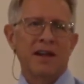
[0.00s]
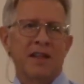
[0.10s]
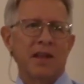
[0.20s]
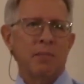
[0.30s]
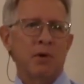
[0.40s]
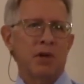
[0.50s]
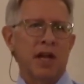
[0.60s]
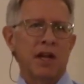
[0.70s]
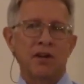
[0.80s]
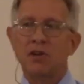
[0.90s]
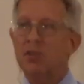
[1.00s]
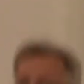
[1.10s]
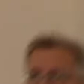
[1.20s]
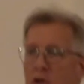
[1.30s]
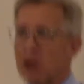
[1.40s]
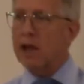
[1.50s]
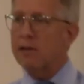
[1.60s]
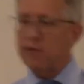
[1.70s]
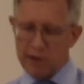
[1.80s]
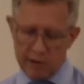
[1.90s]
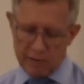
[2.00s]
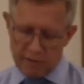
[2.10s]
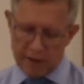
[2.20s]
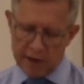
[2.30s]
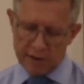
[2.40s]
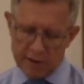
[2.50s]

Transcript: that pertain to your life and your faith,